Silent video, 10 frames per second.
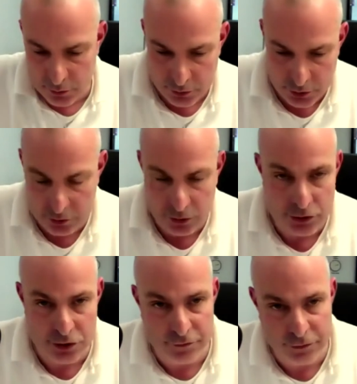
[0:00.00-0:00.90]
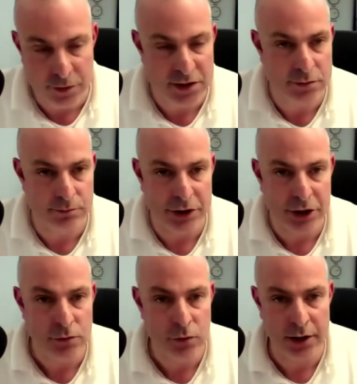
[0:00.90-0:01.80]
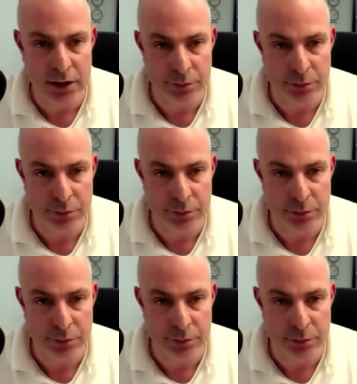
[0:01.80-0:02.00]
you know, not just from my own work,